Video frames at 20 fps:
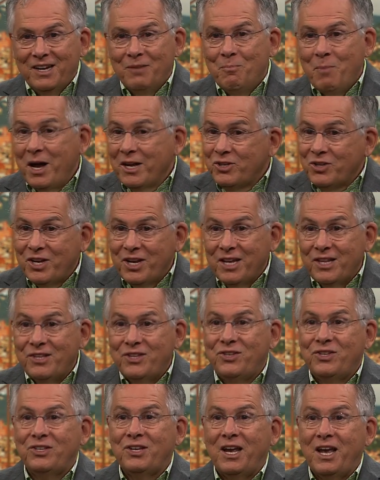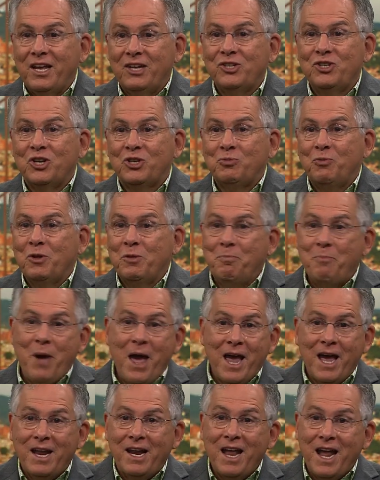muskets and just with
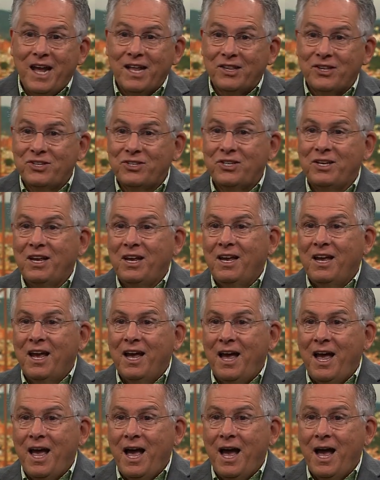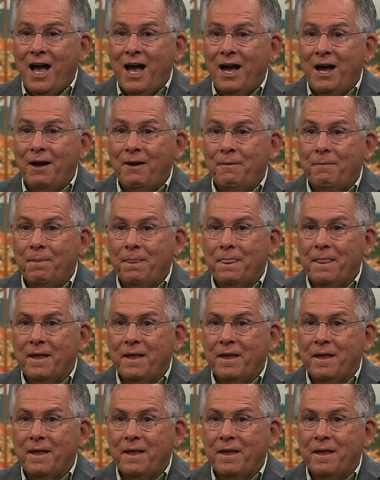bayonets, uh,